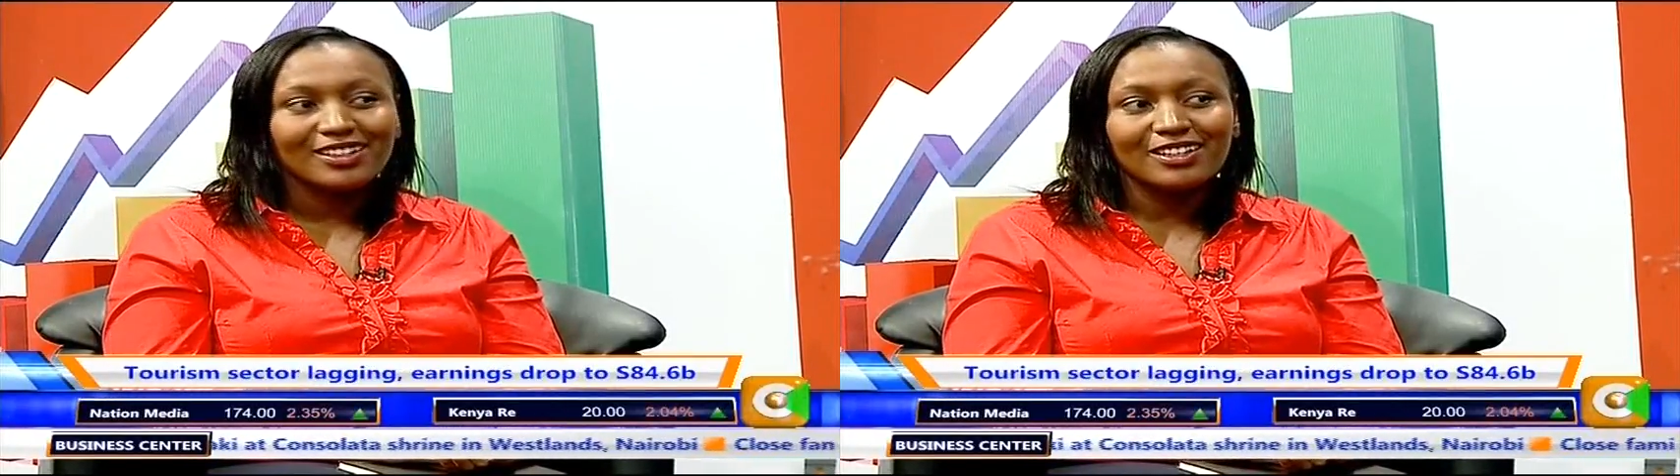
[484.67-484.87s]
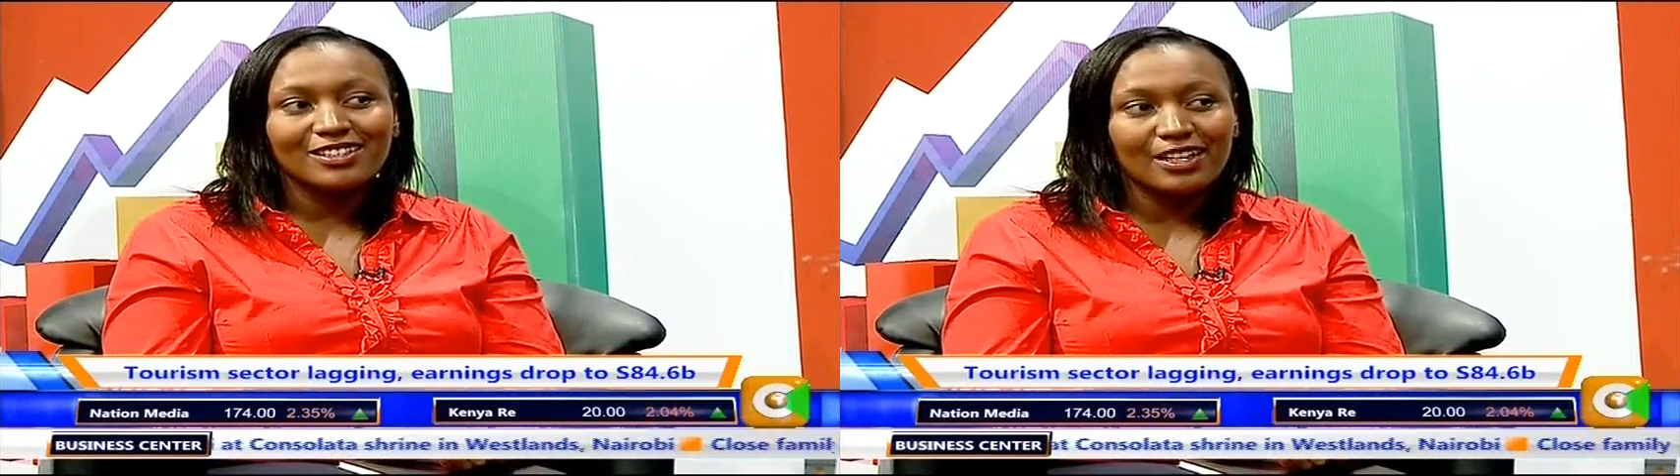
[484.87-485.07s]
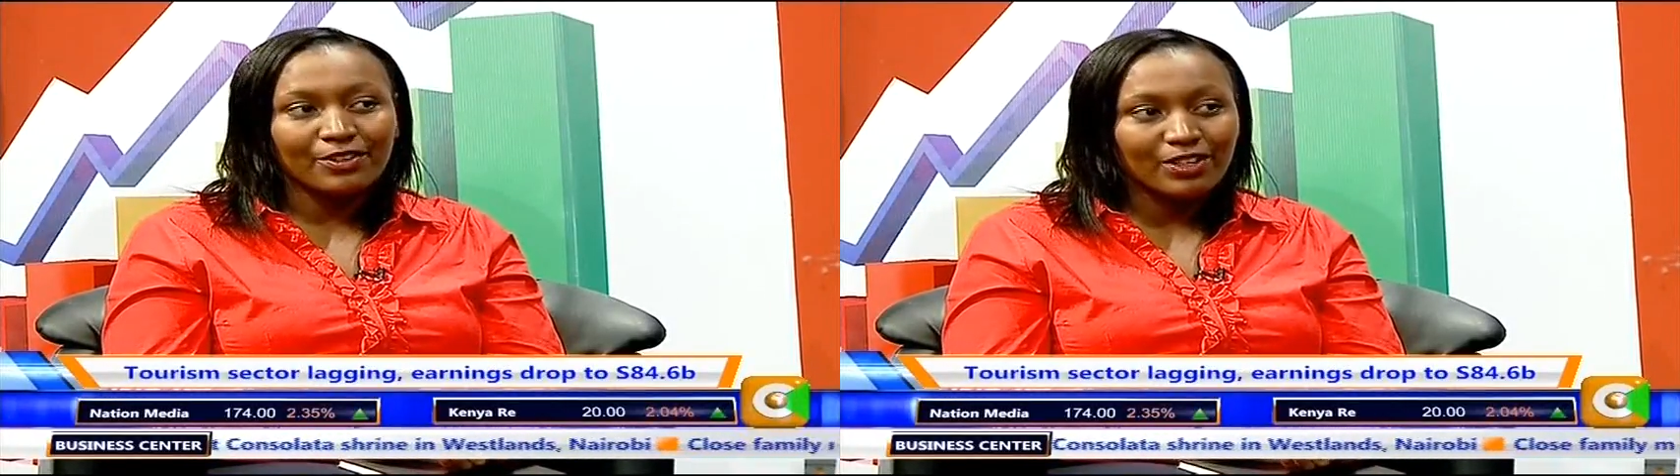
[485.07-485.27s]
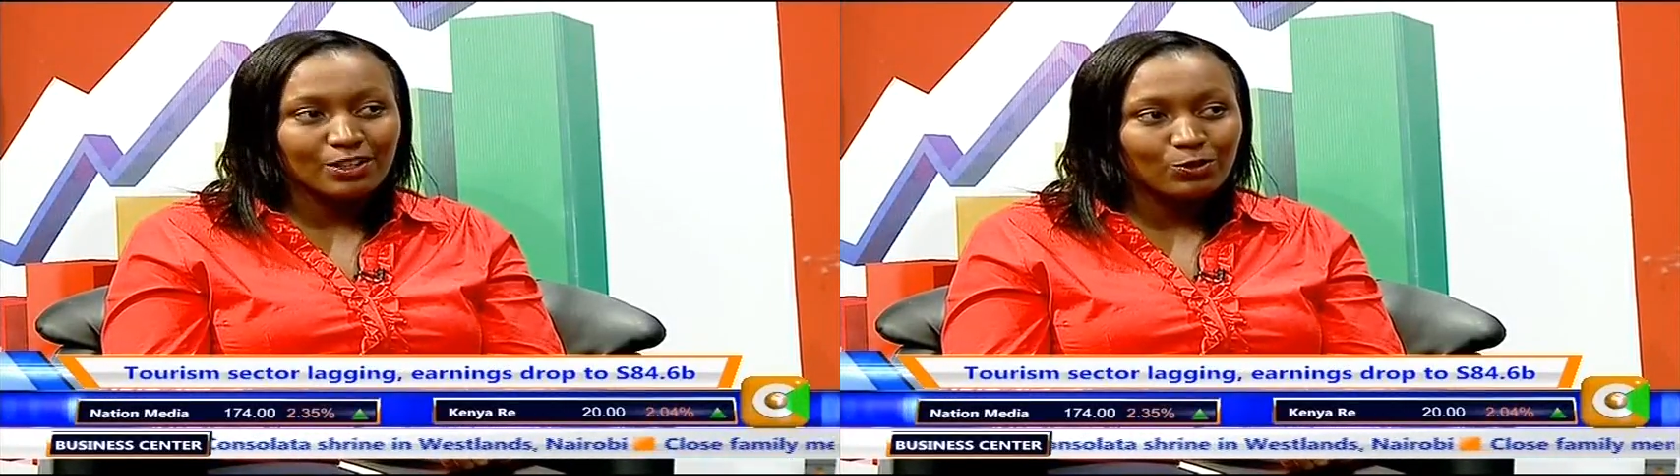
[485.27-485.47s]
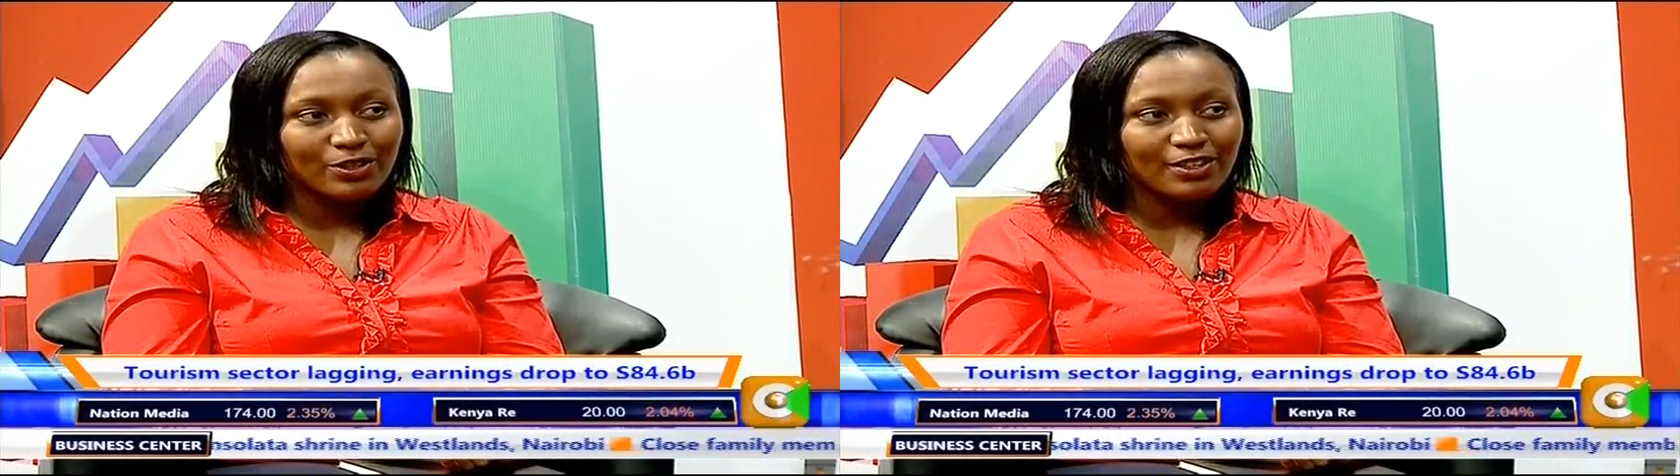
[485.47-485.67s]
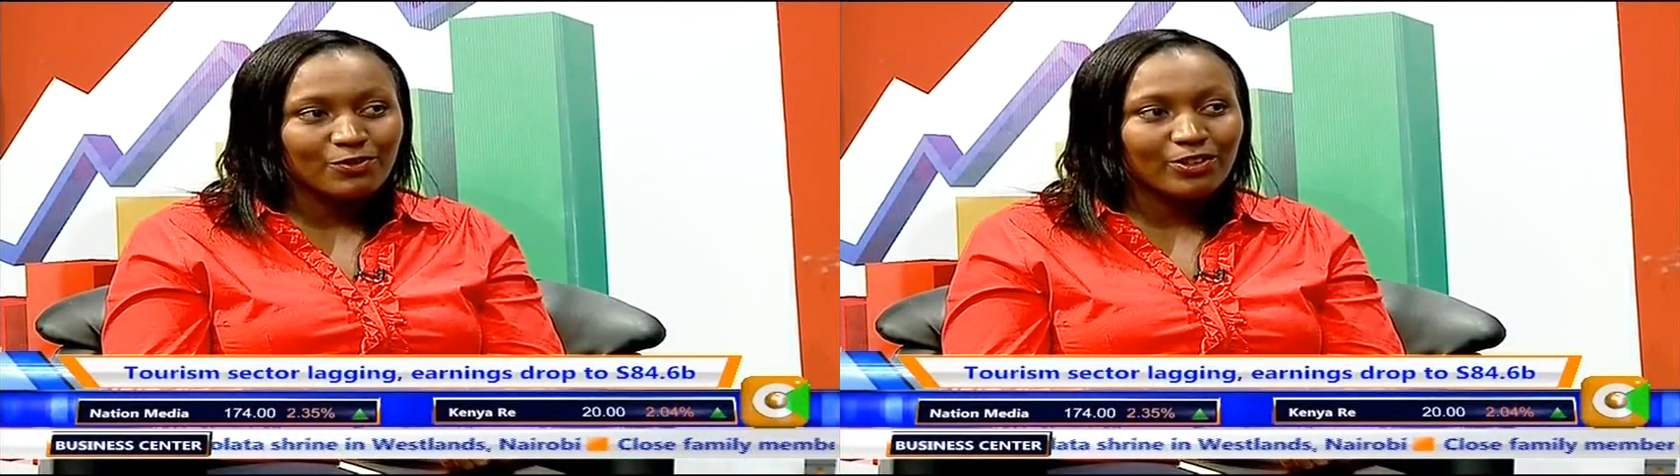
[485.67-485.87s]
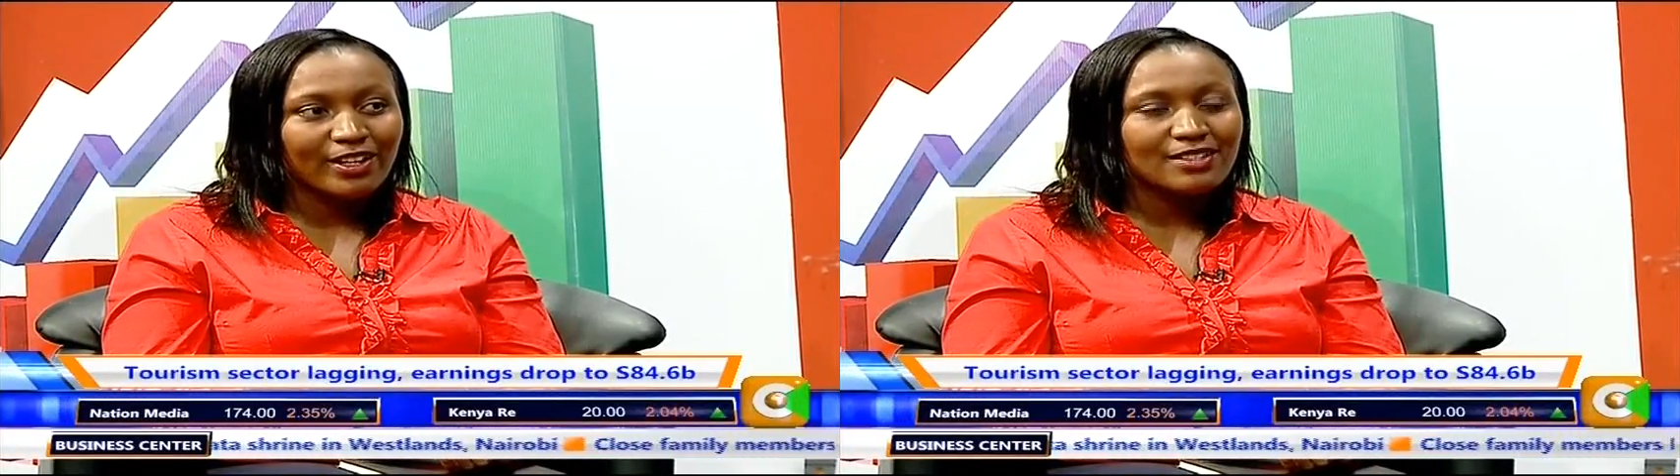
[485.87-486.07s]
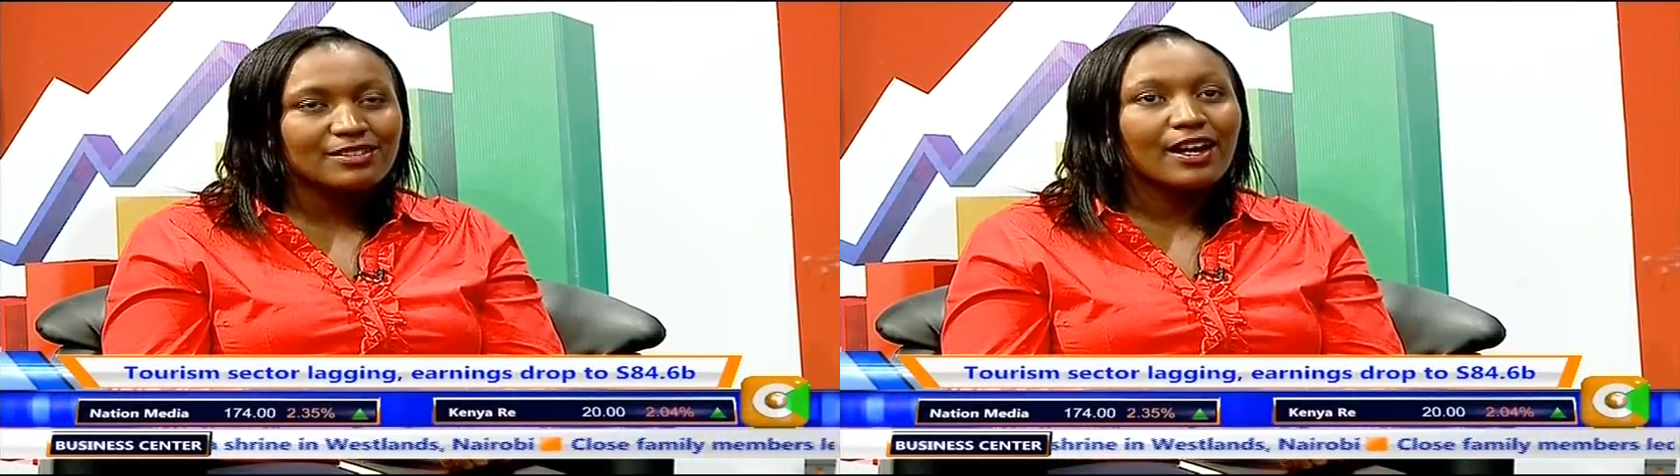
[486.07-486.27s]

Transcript: it's a really good thing for us.